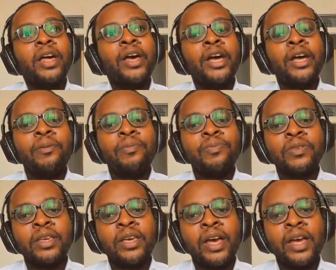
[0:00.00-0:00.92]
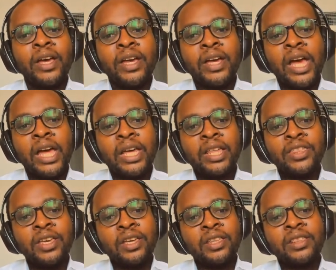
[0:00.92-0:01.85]
And I
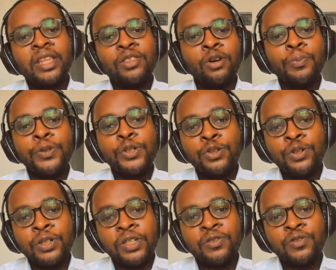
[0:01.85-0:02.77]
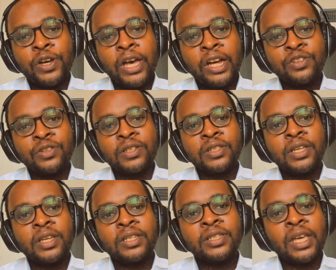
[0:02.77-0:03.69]
think then the opportunities for
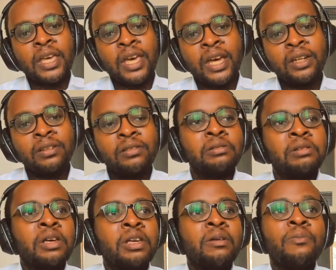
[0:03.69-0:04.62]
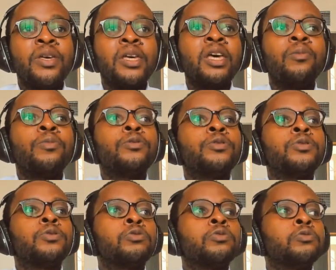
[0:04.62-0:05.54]
actuaries is, again, being able
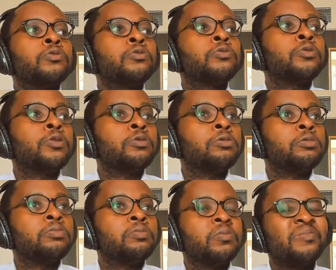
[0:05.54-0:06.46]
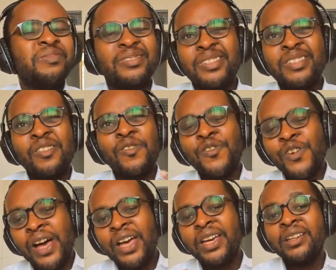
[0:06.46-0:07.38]
to,
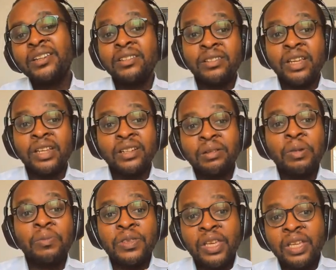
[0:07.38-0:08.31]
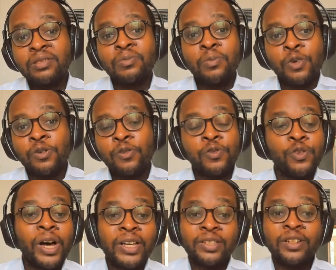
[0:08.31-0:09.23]
find, and maybe that's more
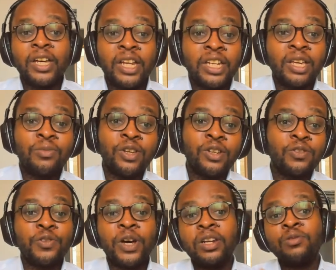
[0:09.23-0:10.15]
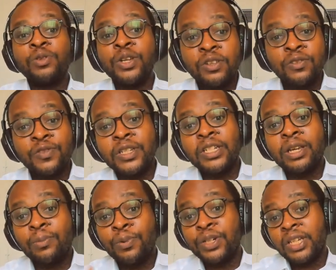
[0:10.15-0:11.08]
for us in academia, to find ways of
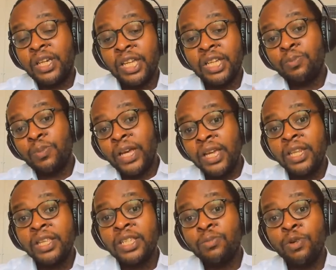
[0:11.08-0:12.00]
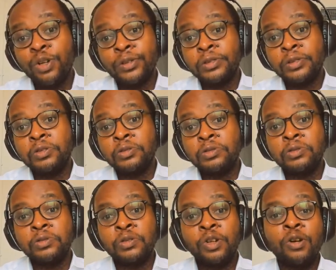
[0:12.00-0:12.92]
interpreting and explaining this model
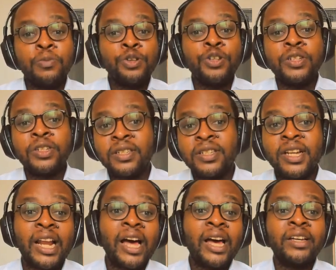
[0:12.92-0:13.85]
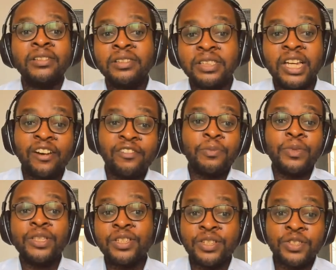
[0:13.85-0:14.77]
to communities, clients,
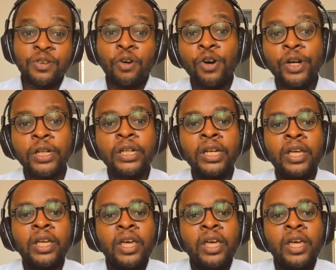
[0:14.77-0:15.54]
governments, and so on.